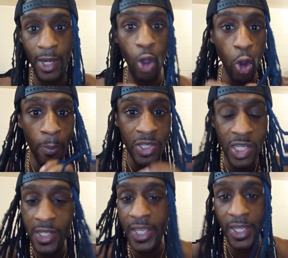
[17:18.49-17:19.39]
and a whole
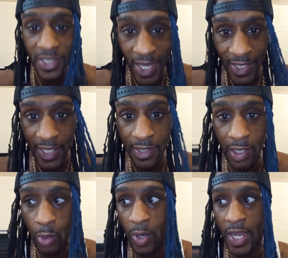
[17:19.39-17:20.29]
bunch of niggas that they
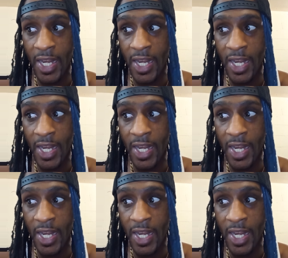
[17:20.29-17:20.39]
dealing with.